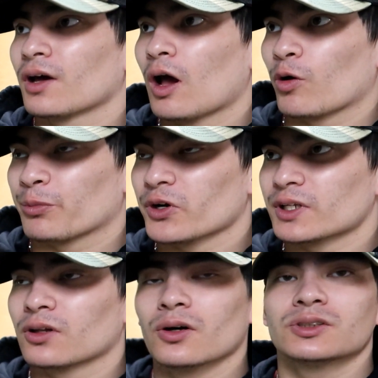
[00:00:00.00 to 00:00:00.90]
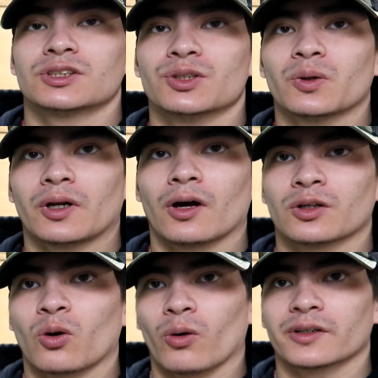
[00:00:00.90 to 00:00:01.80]
we're pretty close to an
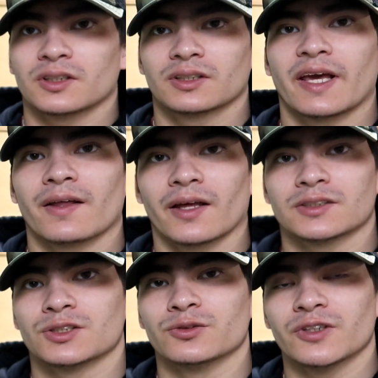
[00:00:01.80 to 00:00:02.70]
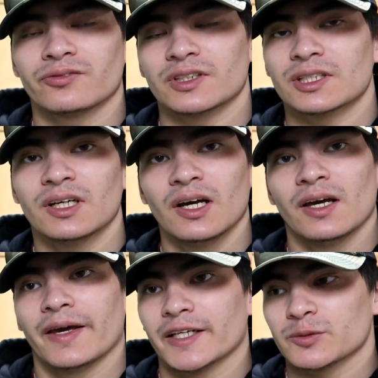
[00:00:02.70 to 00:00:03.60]
uncorked KLX250,
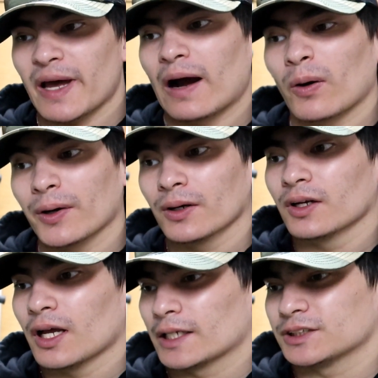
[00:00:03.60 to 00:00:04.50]
its power. It